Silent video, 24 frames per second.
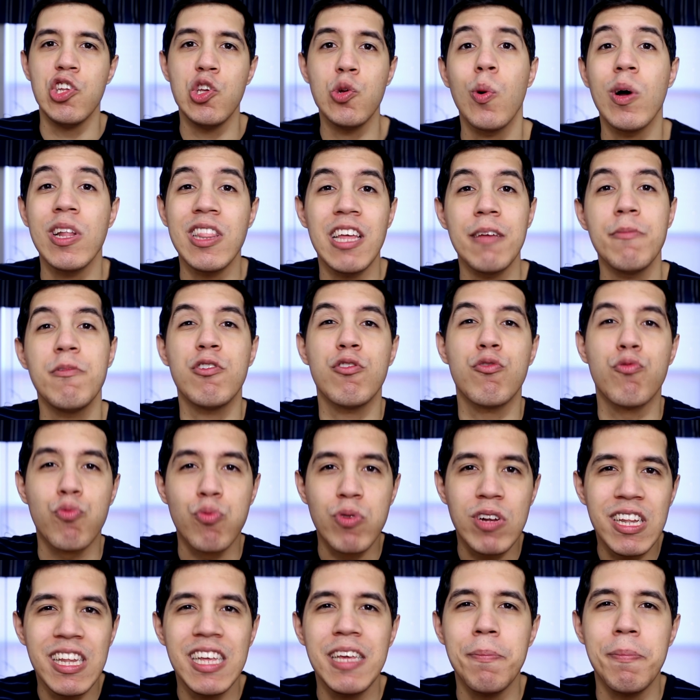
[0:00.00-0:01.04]
You want them to
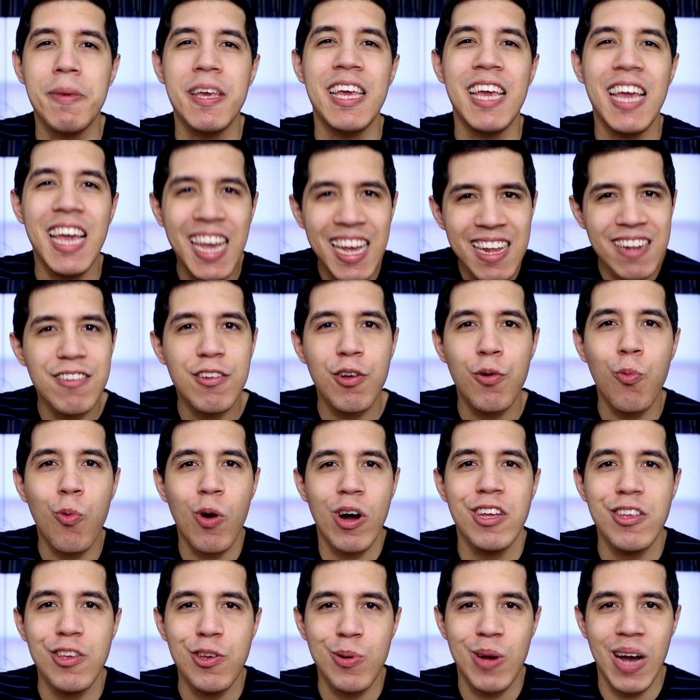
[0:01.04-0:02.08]
really be into
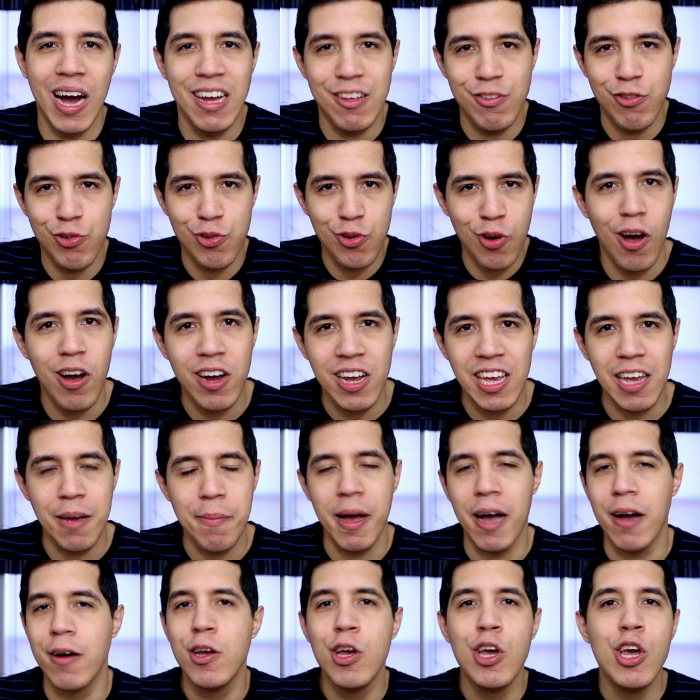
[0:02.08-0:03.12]
what you guys are talking
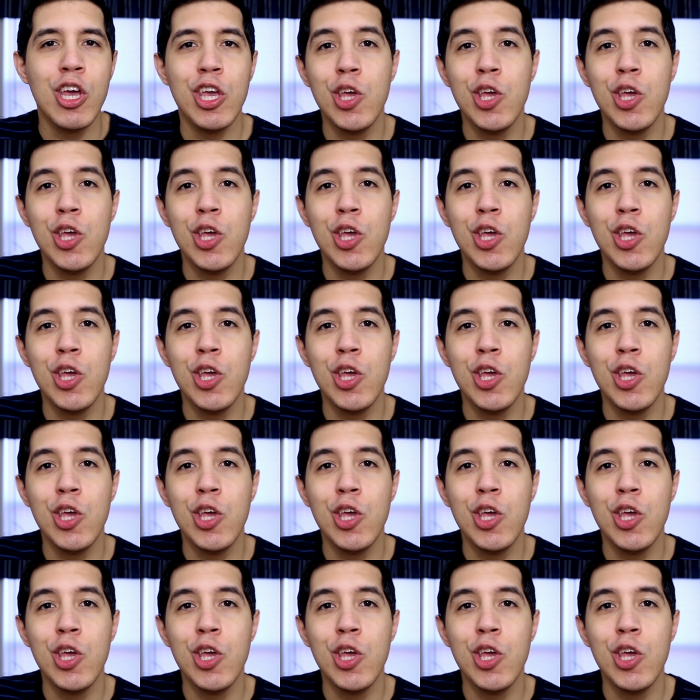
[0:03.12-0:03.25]
about.